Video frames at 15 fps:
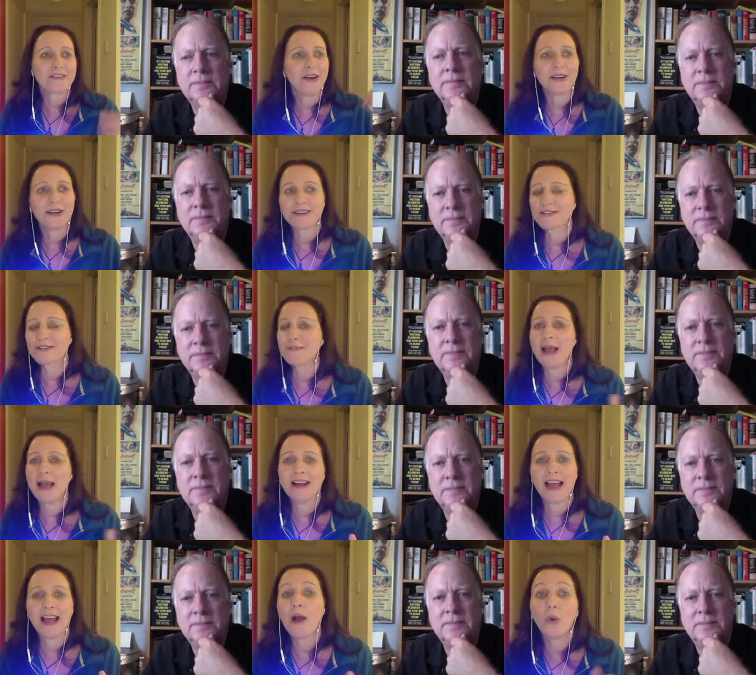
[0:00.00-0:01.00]
Speaker 1: heard it from
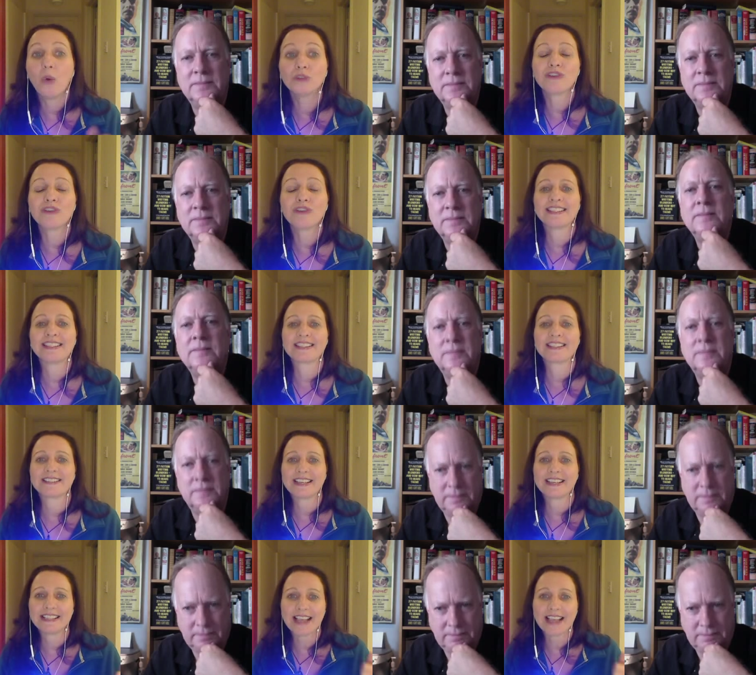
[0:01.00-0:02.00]
all
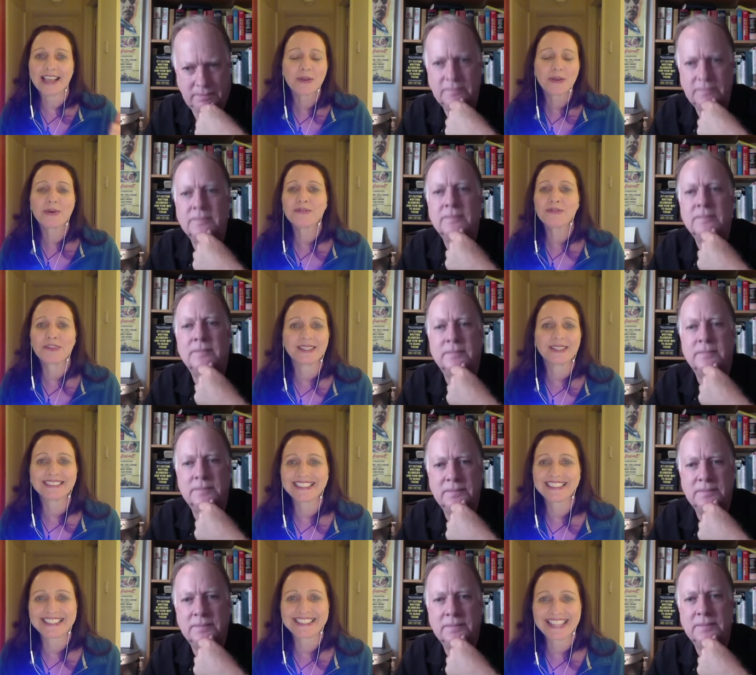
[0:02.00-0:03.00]
writers, is everyone
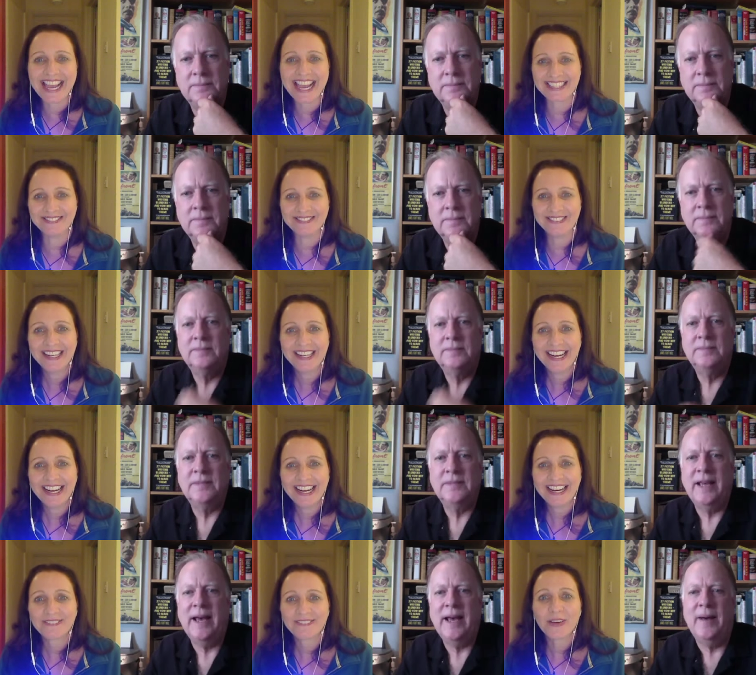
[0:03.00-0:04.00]
feels the same.
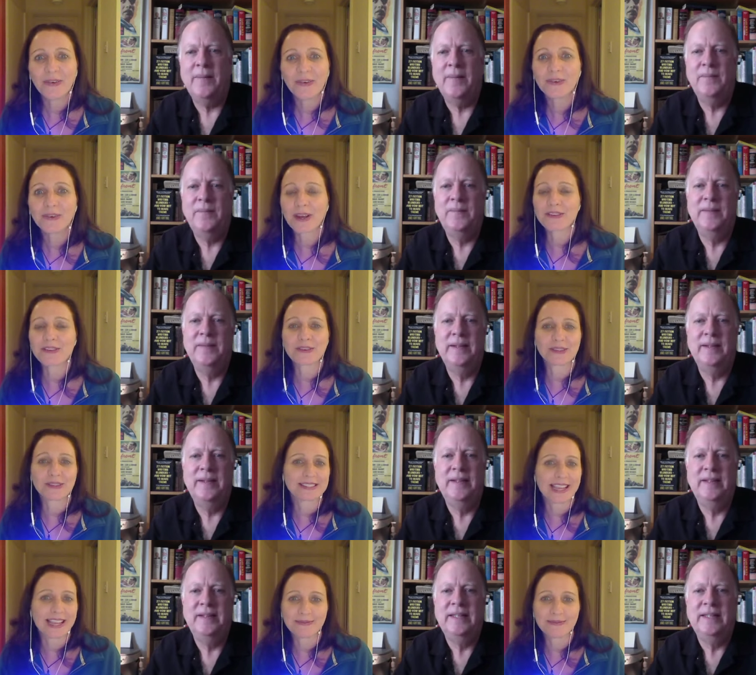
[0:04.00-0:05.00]
Yeah. We all go through the
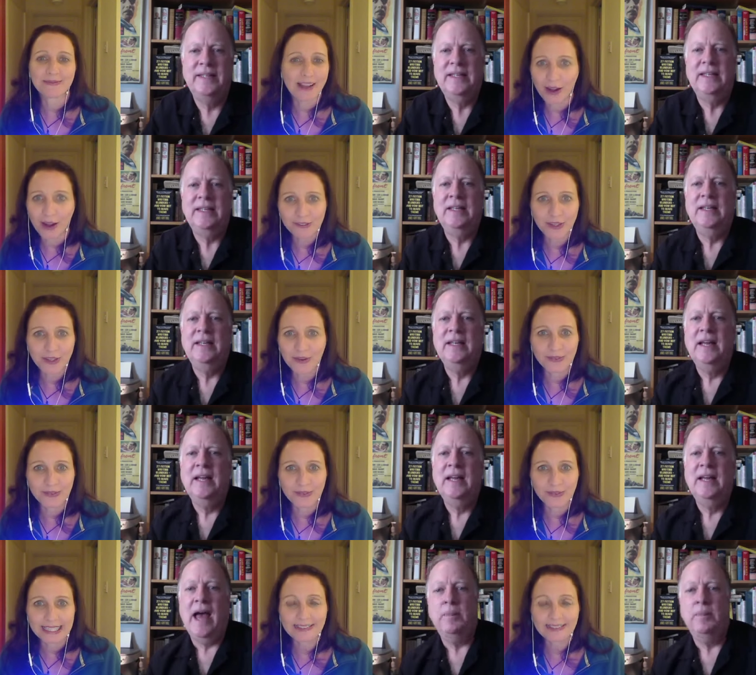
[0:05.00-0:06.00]
same stuff, don't
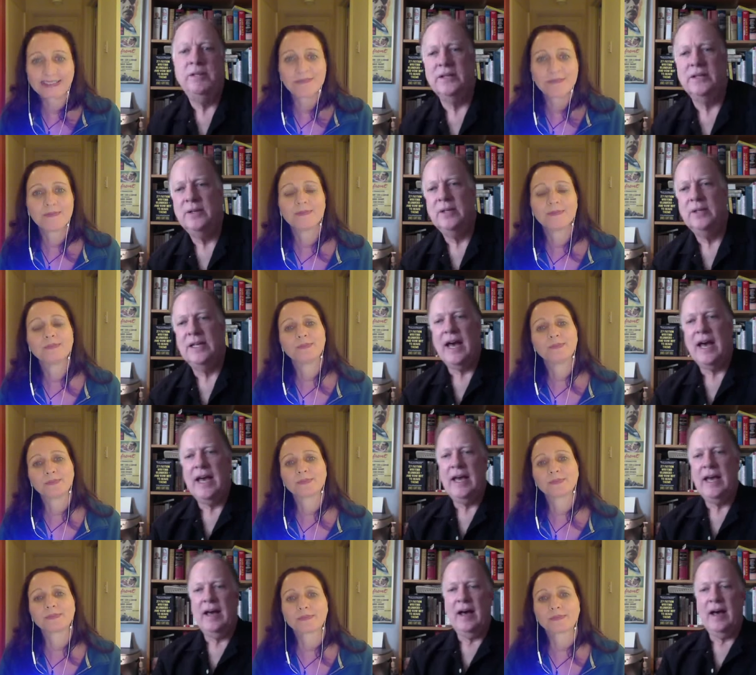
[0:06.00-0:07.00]
we?
Speaker 2: Absolutely.
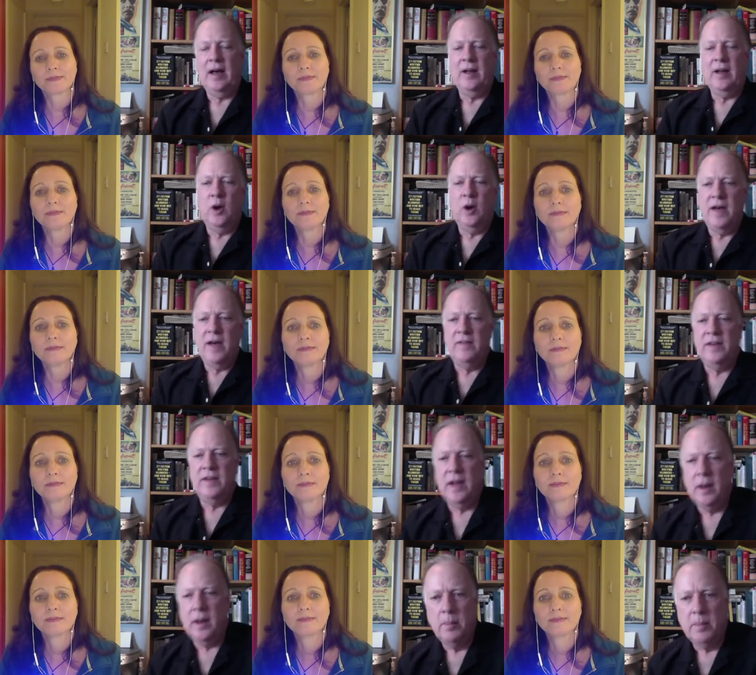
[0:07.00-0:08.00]
I, uh, you know, I have a
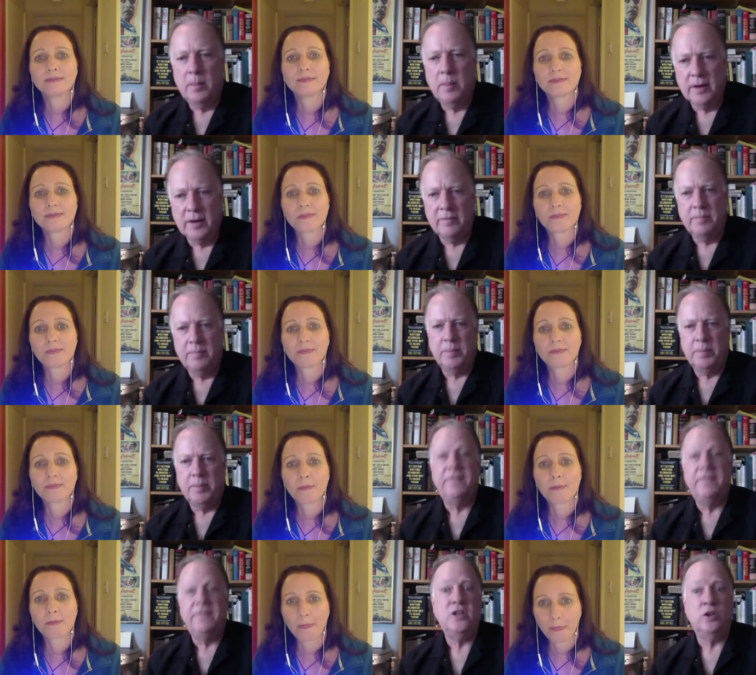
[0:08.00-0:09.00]
number of
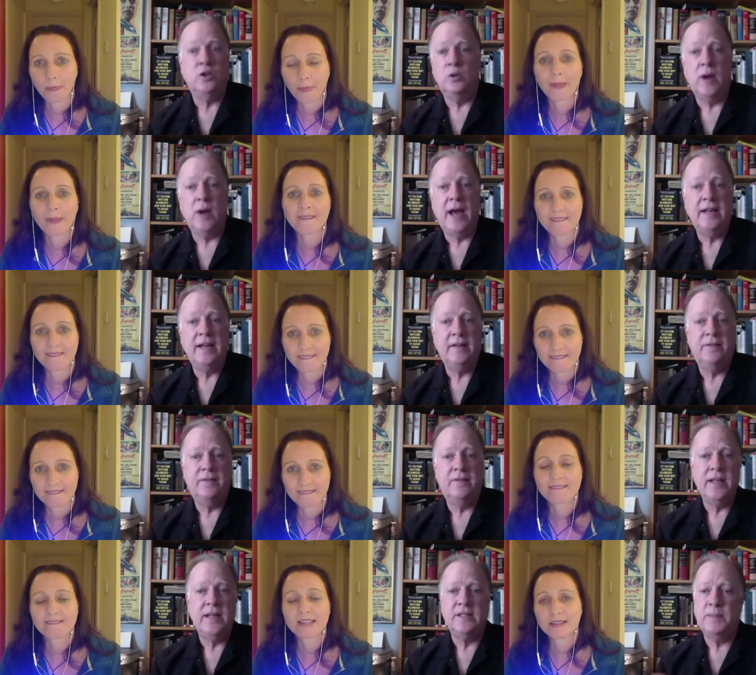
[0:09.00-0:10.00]
professional writing
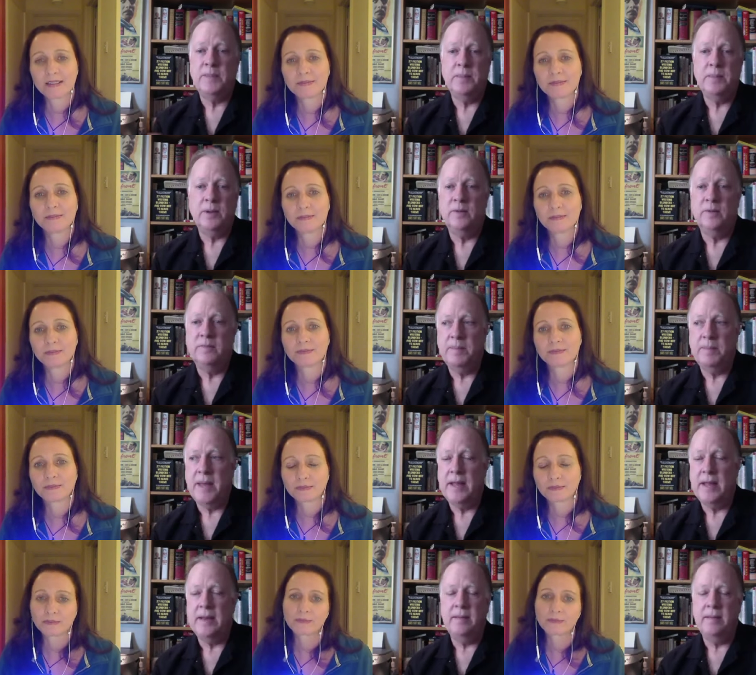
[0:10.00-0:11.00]
friends, people who've
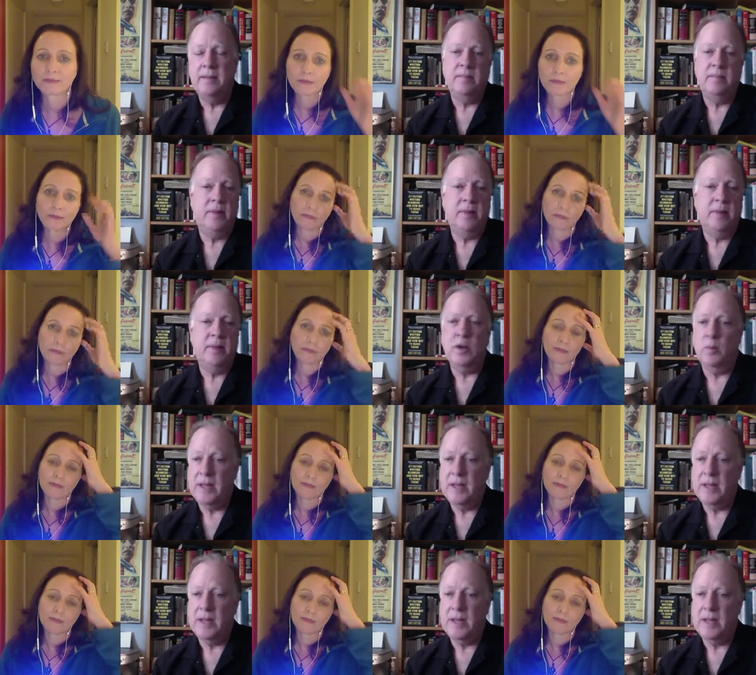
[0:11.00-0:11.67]
been, you know,